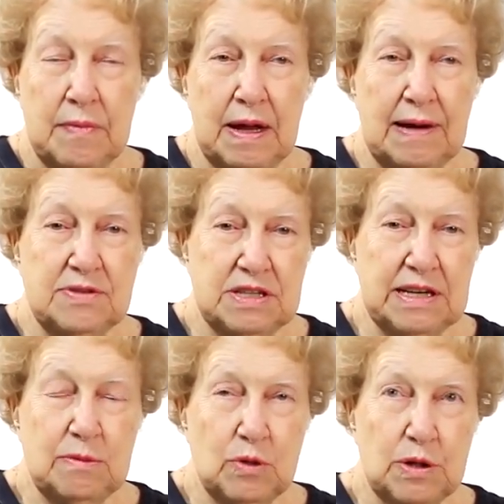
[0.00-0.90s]
And I've
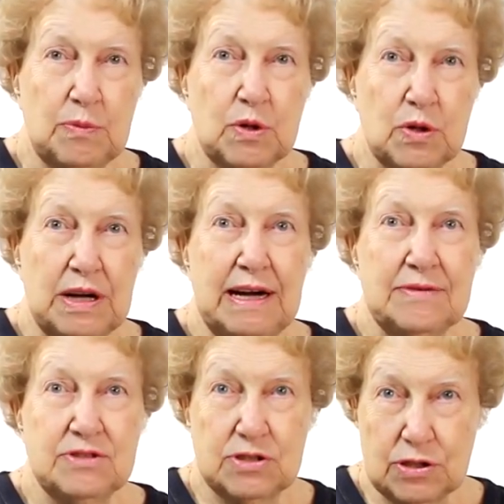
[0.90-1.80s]
seen where they were going to
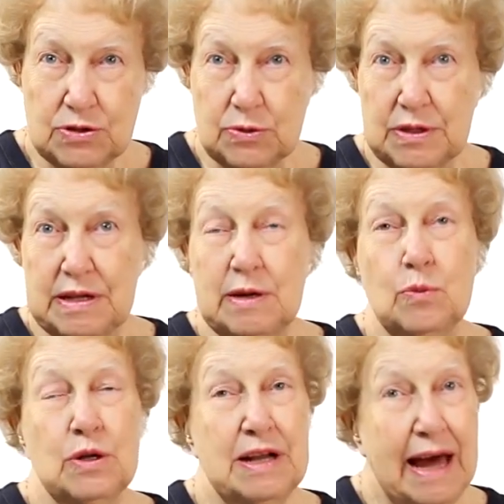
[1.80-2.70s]
have surgery and they
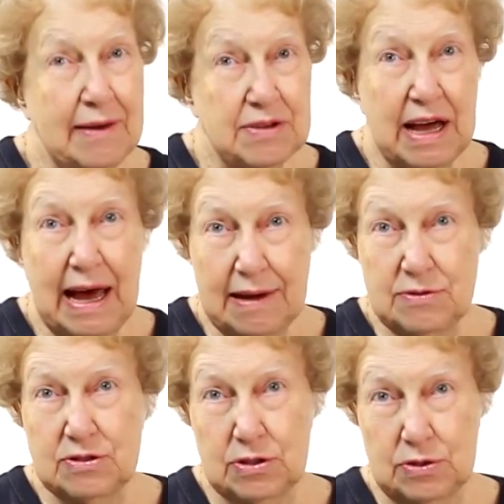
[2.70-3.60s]
wouldn't have to
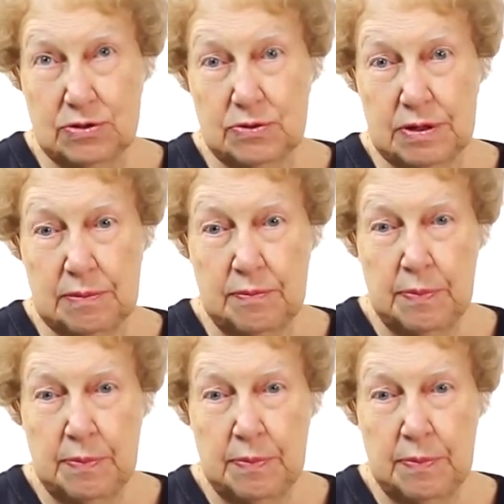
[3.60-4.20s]
have surgery.